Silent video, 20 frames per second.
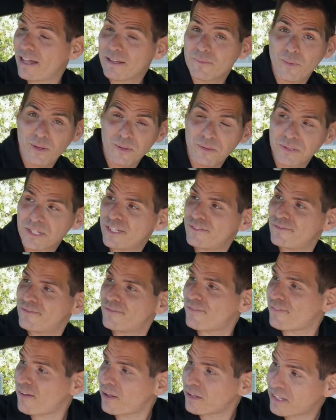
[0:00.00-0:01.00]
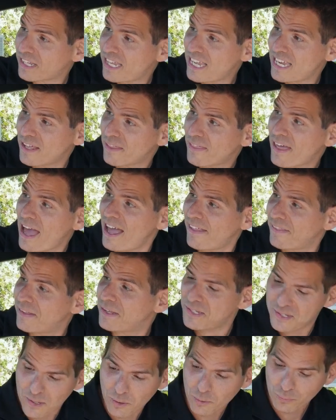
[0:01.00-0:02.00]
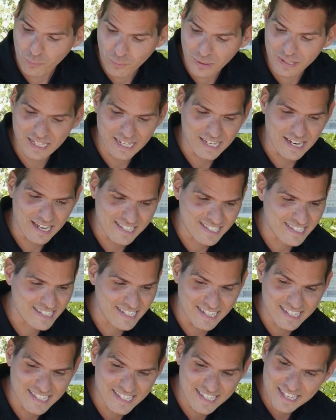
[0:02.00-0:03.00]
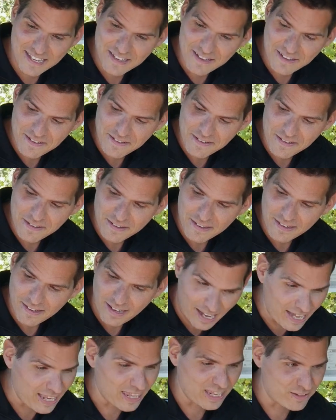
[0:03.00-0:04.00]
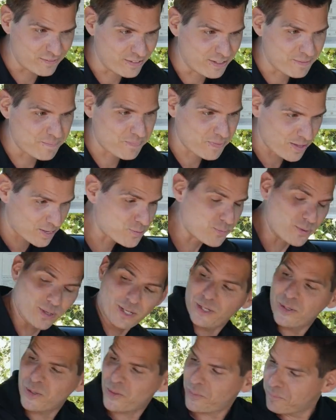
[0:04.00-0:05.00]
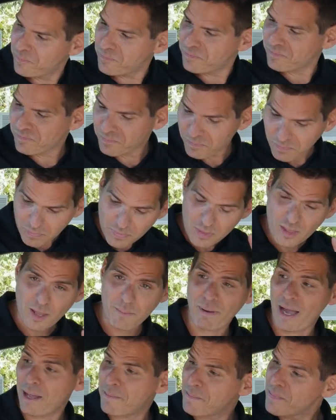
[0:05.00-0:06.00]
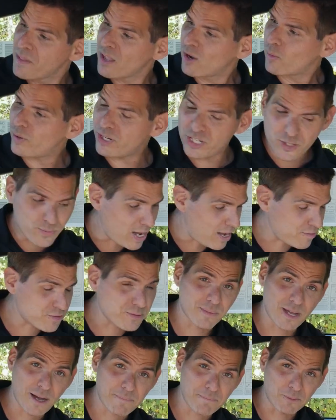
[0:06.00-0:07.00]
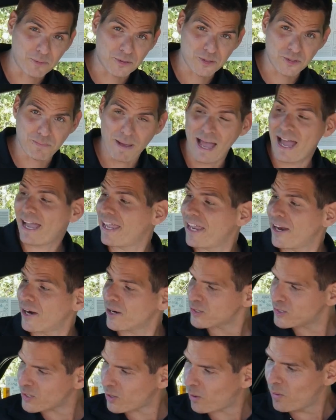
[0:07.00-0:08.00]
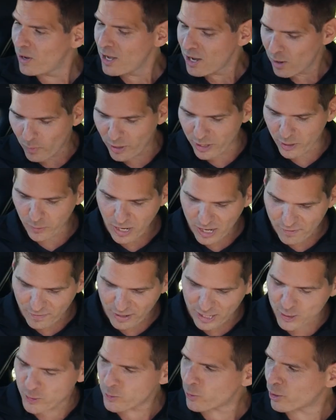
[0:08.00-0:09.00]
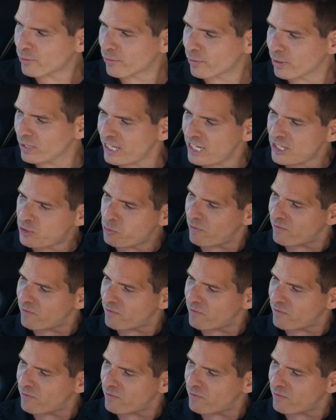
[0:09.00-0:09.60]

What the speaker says: I will give a Kia that. These are really nice seats. I love it. It's really cool. But we do have some cup holders back here. So we don't have any sort of release.